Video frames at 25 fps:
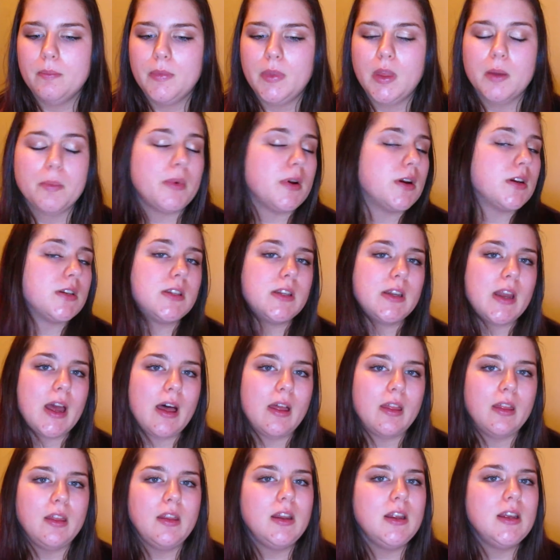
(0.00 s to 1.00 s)
the
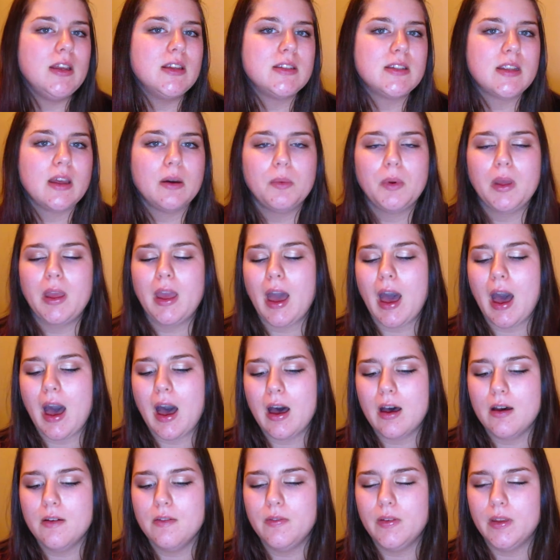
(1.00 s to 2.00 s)
personalities that we
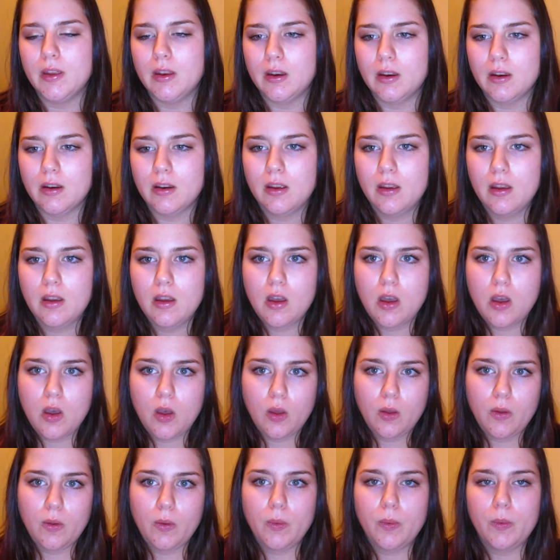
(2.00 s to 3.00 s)
have,
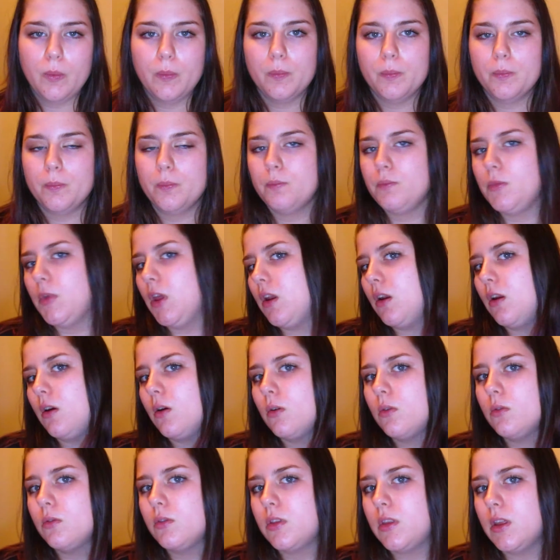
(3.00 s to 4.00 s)
and, you
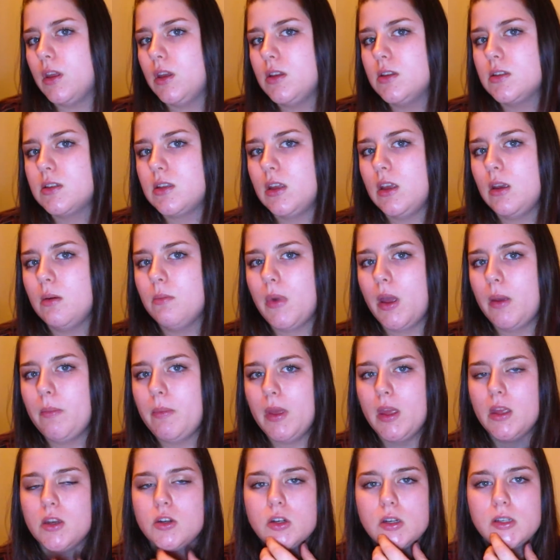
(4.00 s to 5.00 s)
know, things that you might
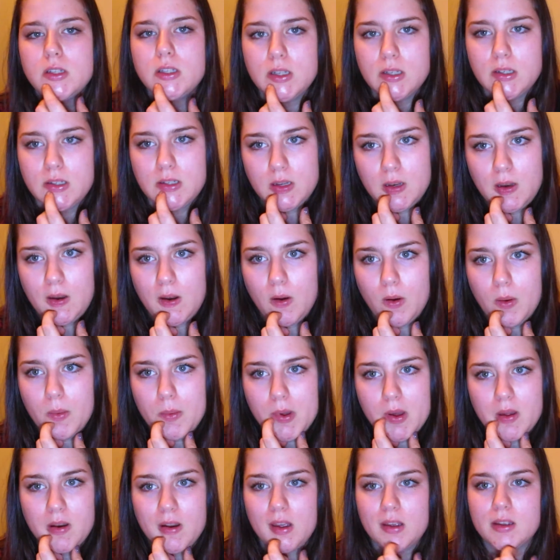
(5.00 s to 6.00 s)
be interested to know
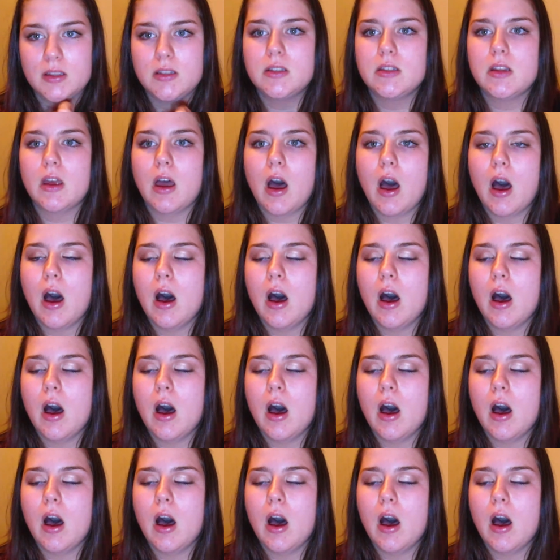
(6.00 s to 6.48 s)
about us.